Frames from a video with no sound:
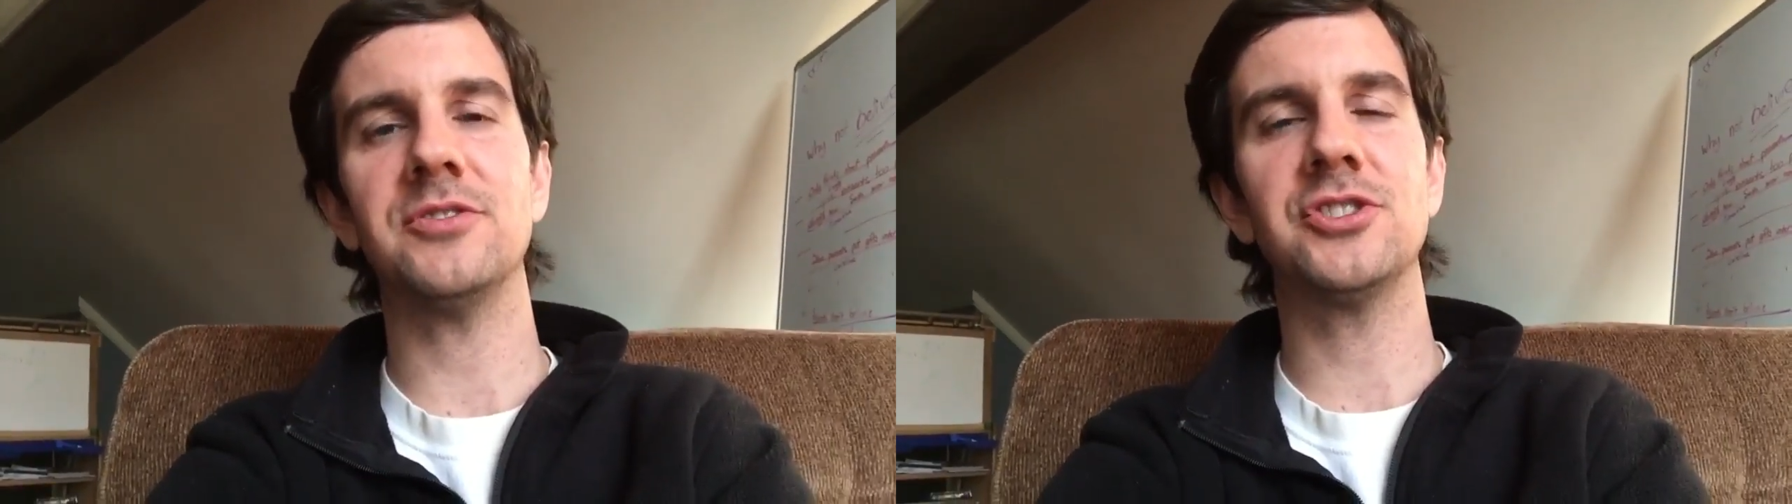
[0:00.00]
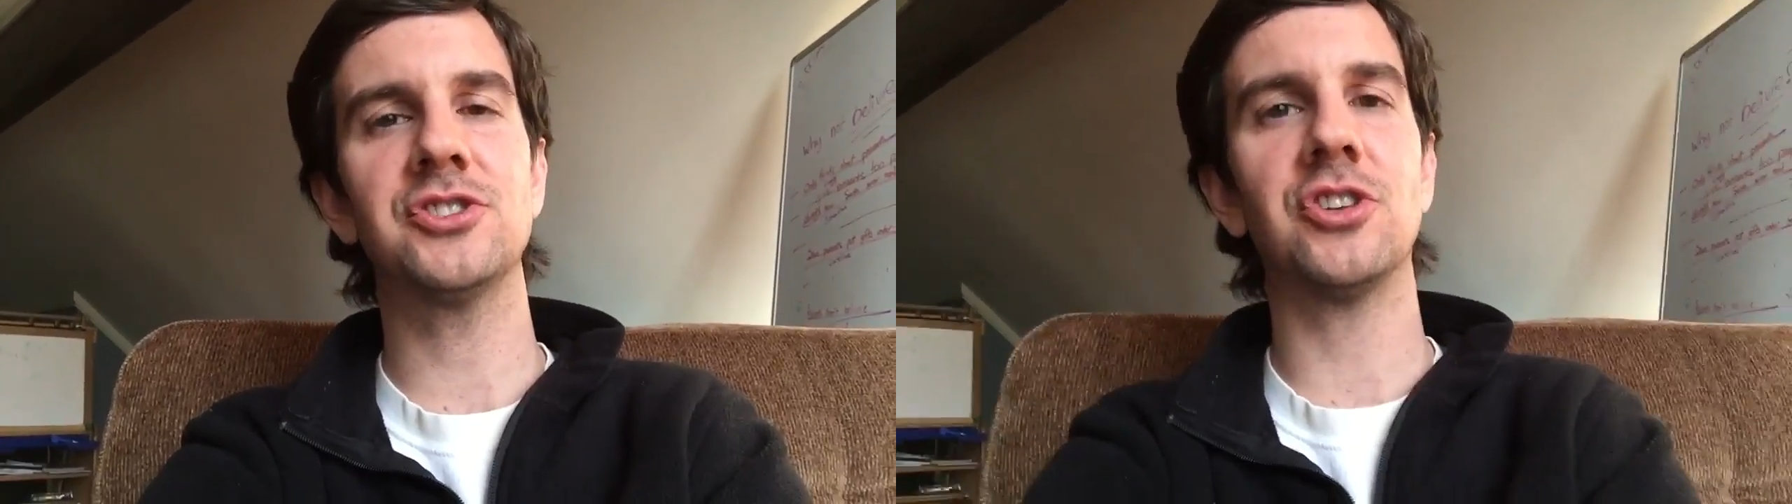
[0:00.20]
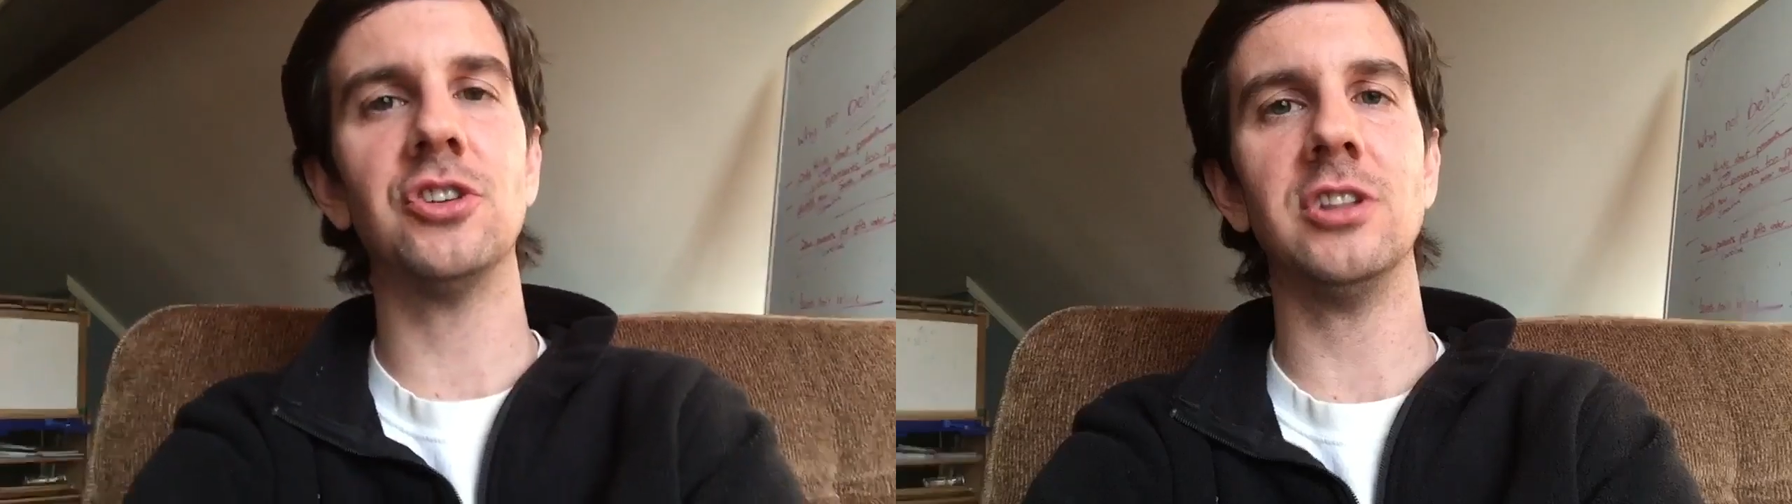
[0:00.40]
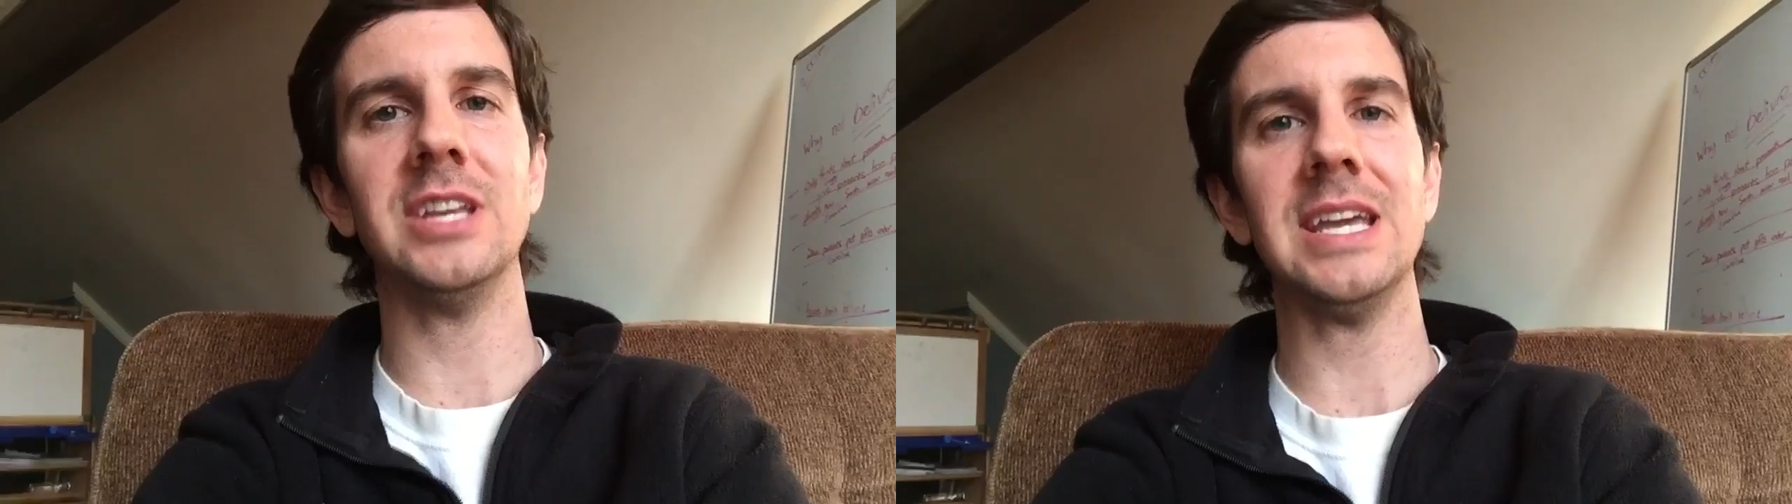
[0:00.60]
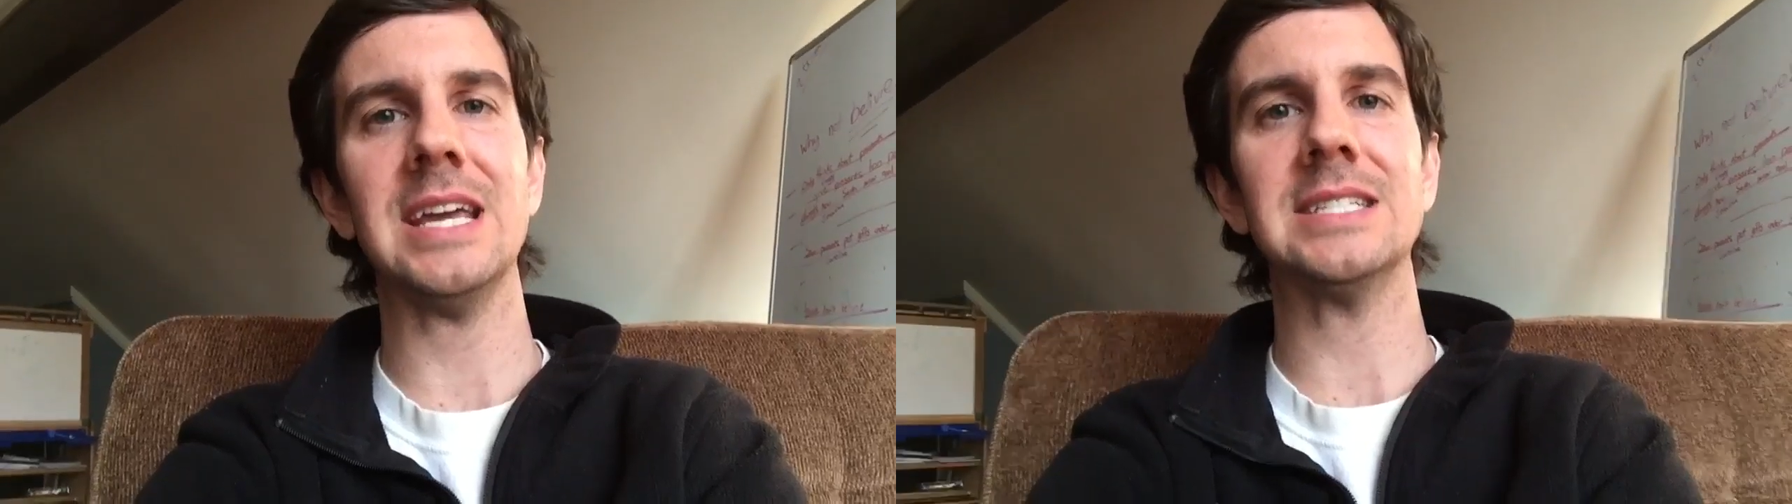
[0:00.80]

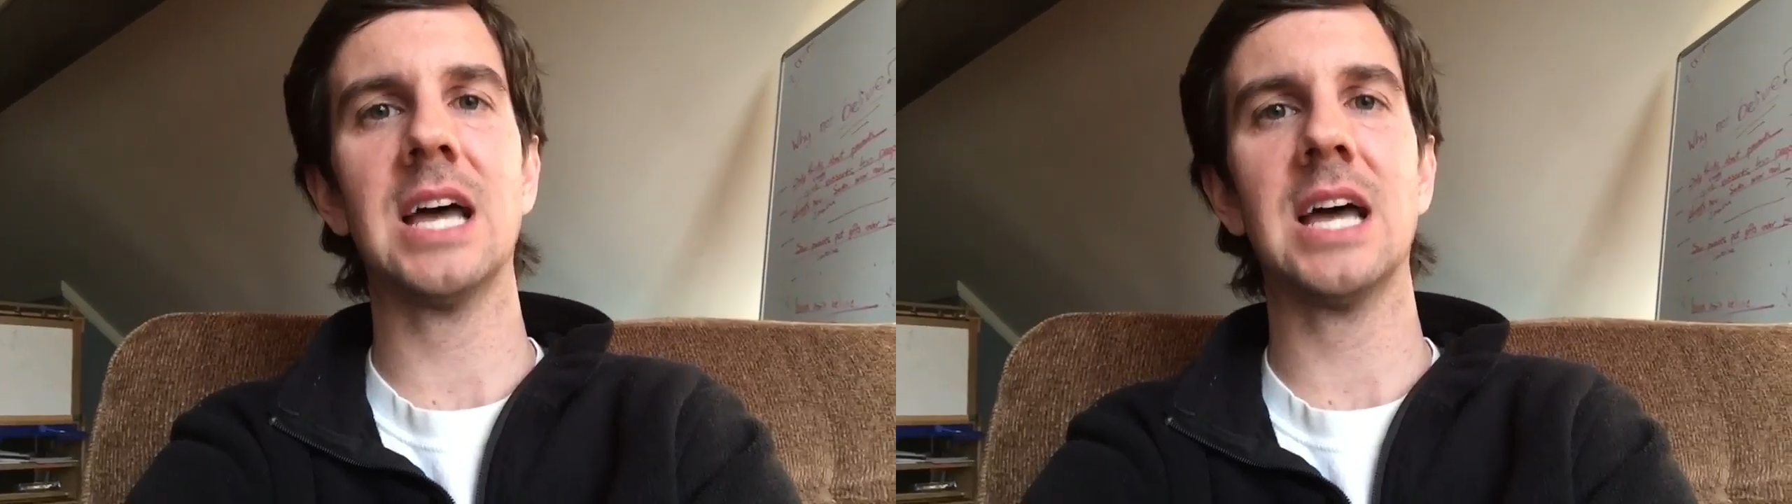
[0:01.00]
certainly at